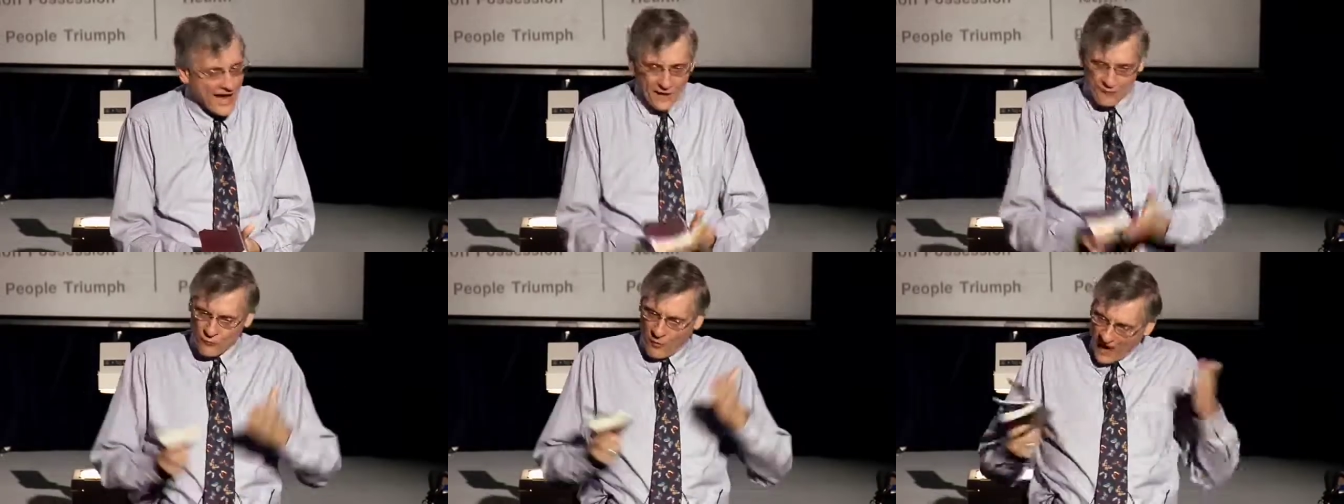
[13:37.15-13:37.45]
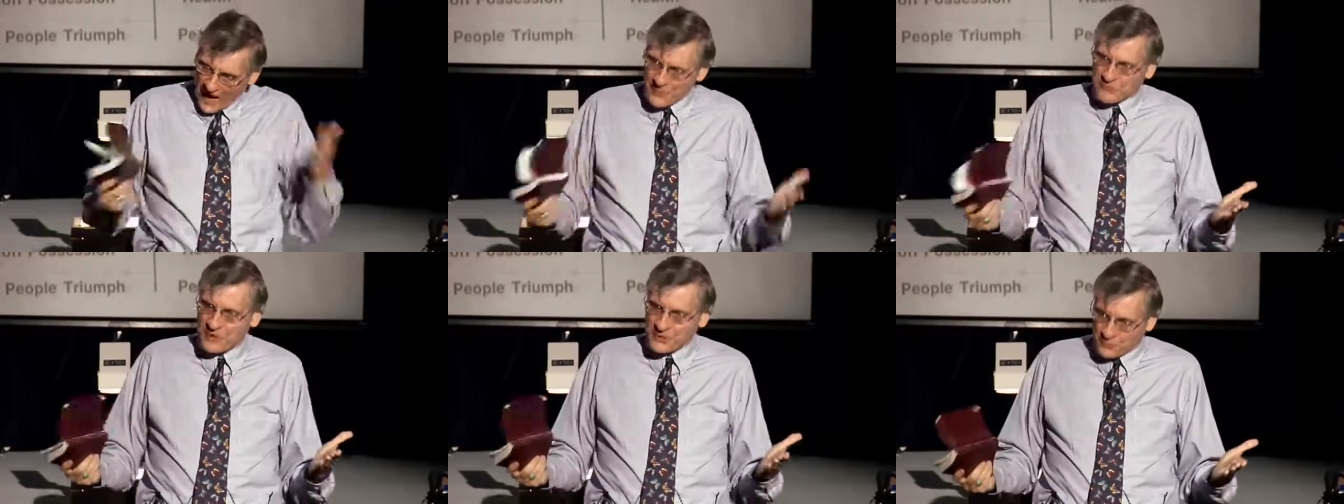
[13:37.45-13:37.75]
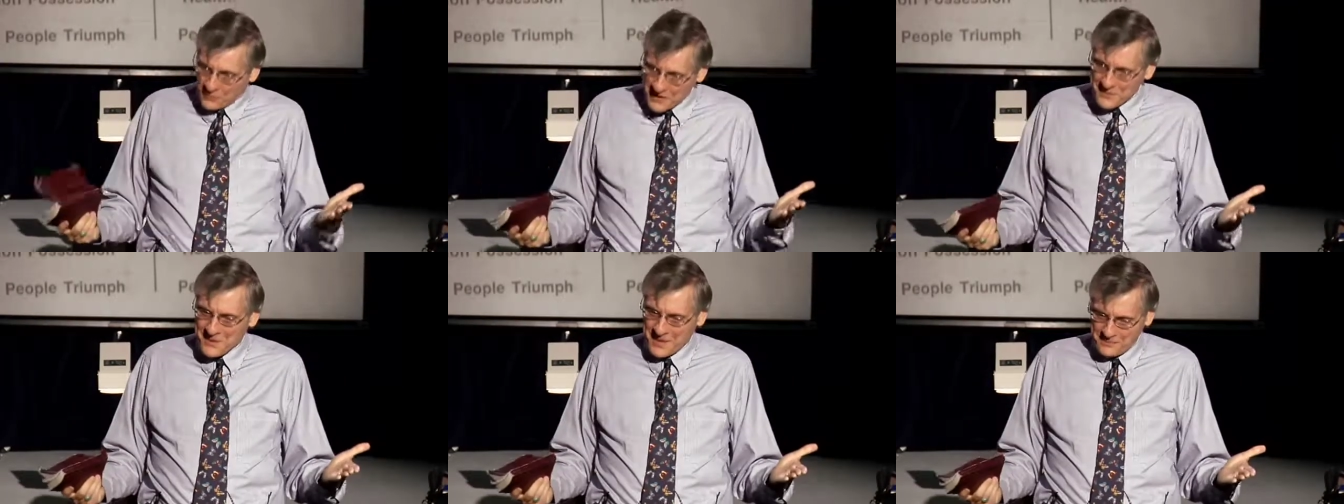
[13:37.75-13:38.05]
And why
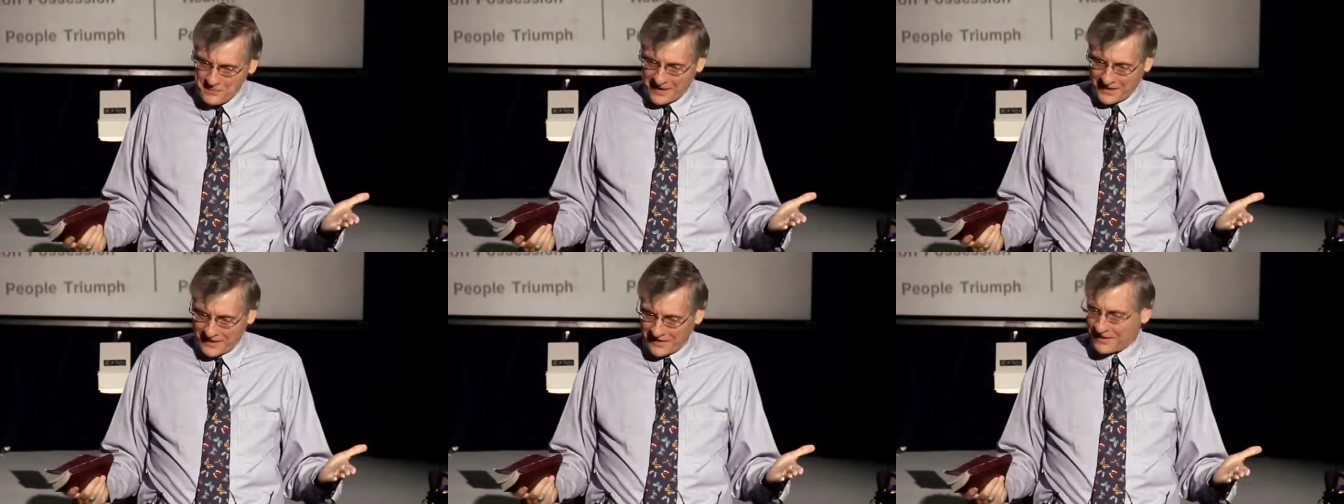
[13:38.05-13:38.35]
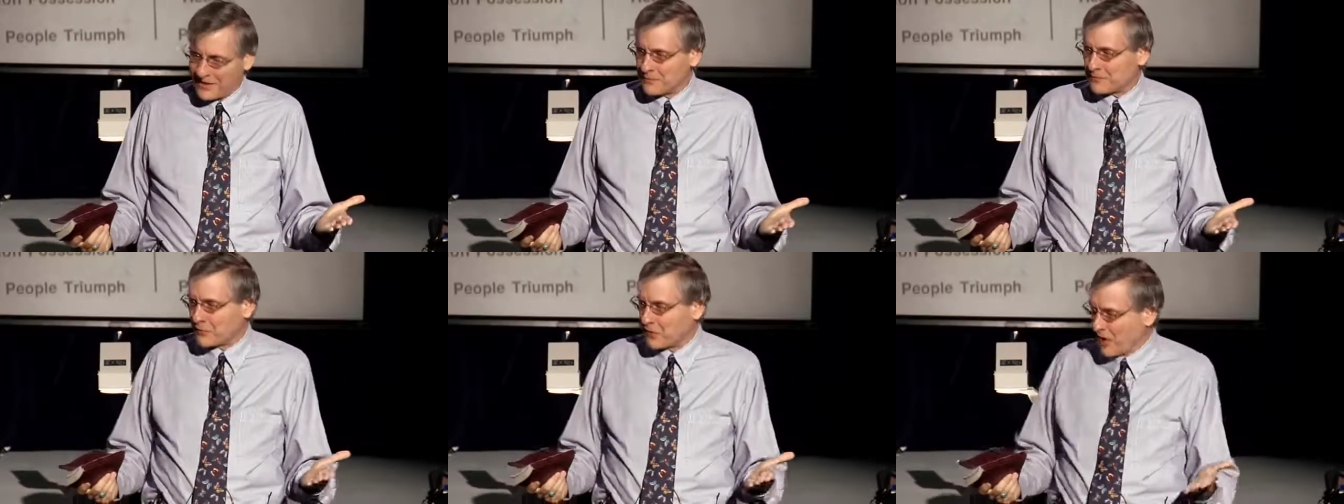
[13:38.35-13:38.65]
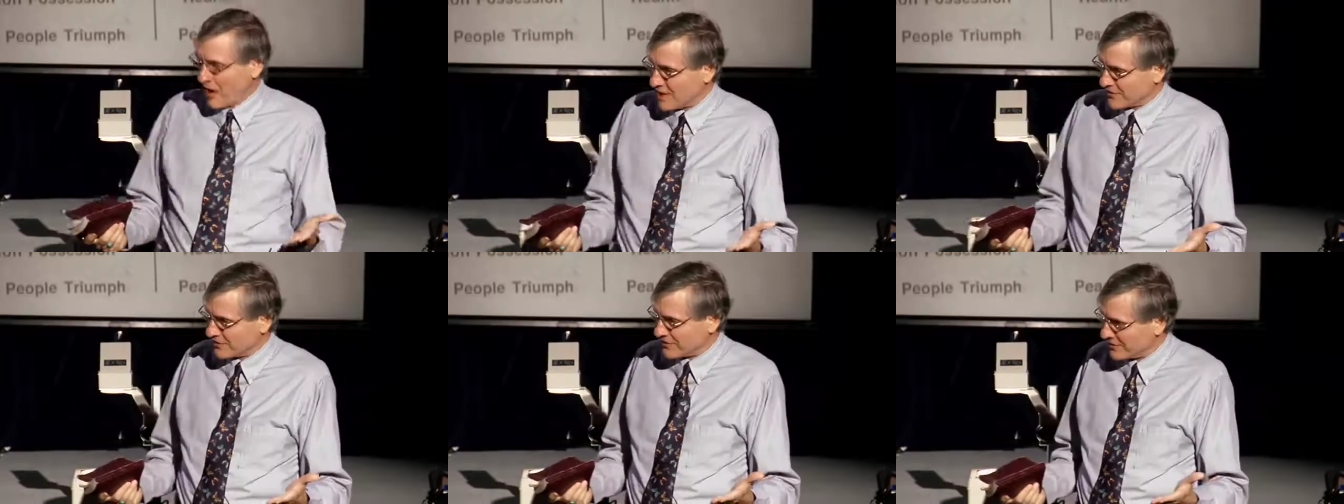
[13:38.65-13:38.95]
would we be picking up
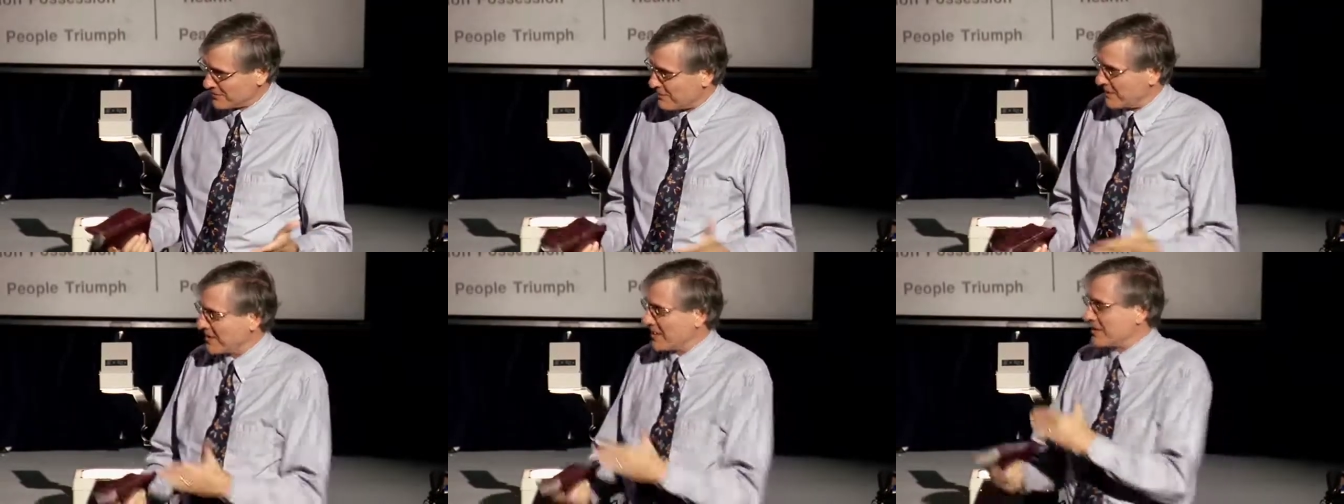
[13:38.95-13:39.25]
crosses?